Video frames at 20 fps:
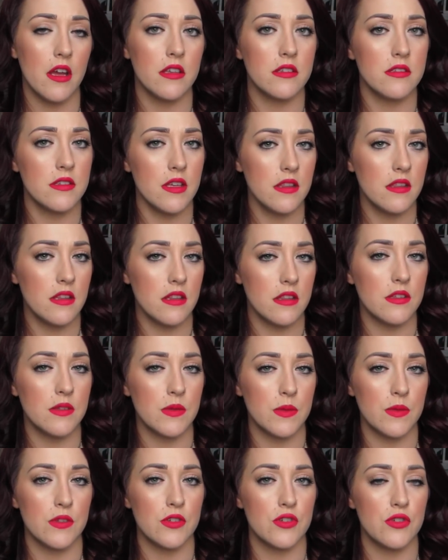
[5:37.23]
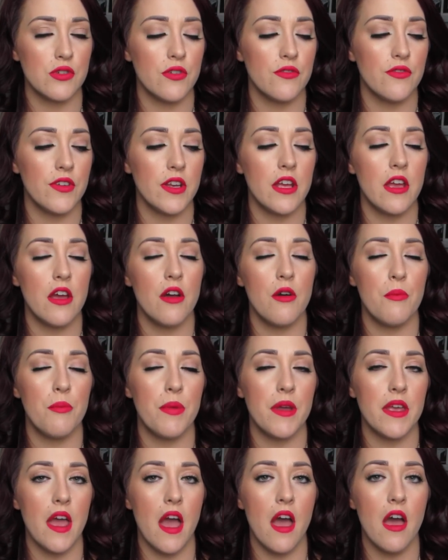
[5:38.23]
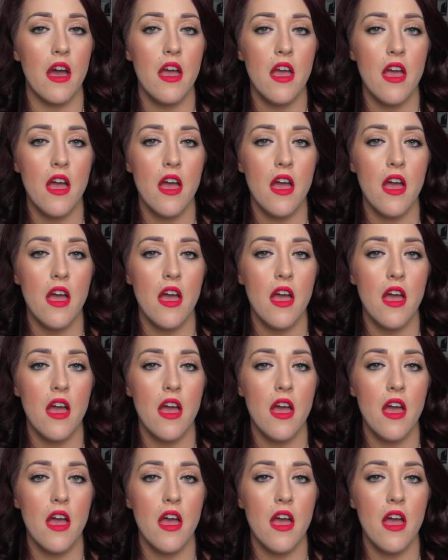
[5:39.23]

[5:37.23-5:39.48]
I said that this was a short video, but yeah.